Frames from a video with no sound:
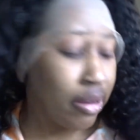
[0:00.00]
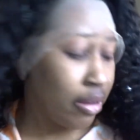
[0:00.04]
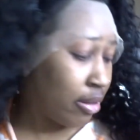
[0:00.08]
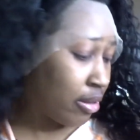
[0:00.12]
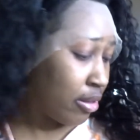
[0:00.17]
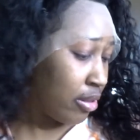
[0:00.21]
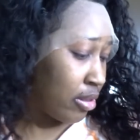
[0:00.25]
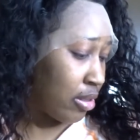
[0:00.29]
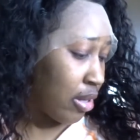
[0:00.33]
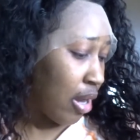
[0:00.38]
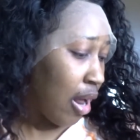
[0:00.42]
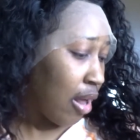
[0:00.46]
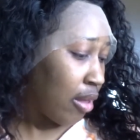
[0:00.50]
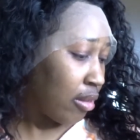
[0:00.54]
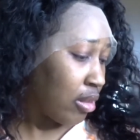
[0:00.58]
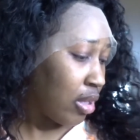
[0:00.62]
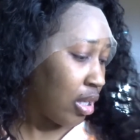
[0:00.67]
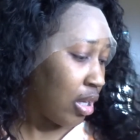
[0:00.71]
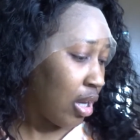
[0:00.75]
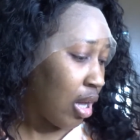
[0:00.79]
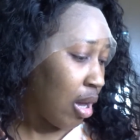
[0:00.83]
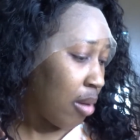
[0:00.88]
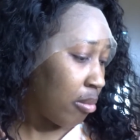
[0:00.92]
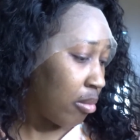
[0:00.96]
So I
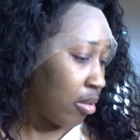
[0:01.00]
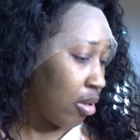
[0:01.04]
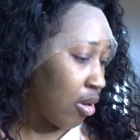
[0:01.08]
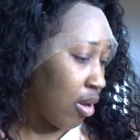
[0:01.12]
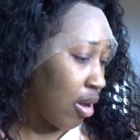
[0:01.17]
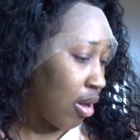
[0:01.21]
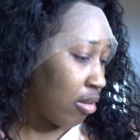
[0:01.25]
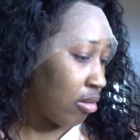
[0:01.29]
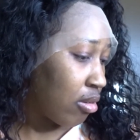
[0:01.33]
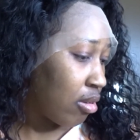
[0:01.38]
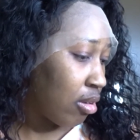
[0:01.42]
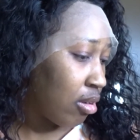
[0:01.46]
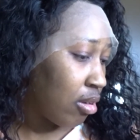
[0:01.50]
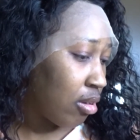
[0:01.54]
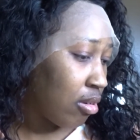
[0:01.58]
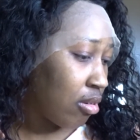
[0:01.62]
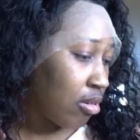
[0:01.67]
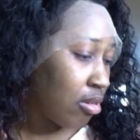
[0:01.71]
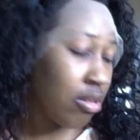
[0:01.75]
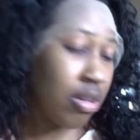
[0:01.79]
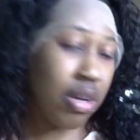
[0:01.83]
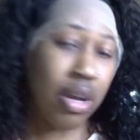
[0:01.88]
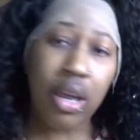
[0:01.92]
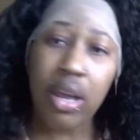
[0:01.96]
think I'm going to have to
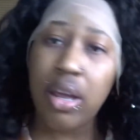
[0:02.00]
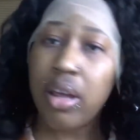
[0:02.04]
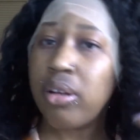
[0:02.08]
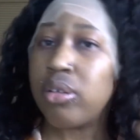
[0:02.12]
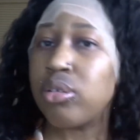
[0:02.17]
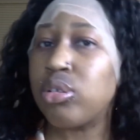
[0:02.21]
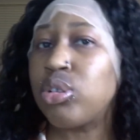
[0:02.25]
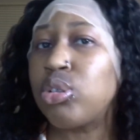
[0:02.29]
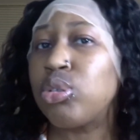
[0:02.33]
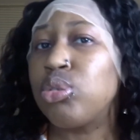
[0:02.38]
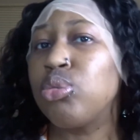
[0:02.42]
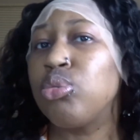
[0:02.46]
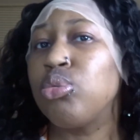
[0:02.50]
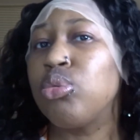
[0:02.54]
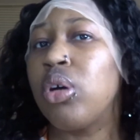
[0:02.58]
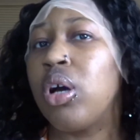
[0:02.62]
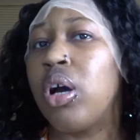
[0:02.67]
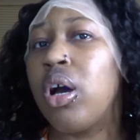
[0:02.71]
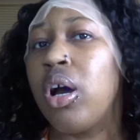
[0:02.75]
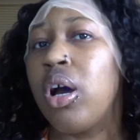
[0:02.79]
learn how to